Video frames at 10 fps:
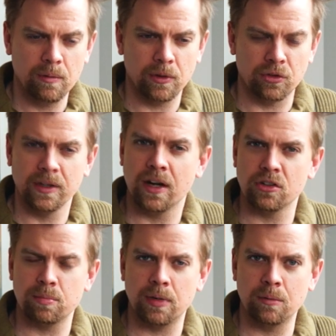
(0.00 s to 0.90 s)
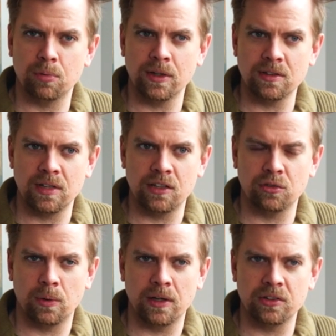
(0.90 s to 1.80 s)
but it's really hard to pinpoint
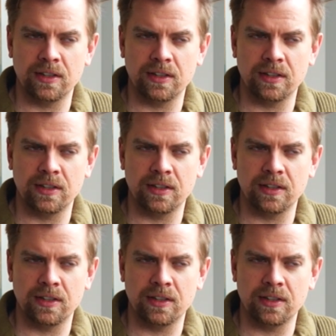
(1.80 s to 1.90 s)
taste wise.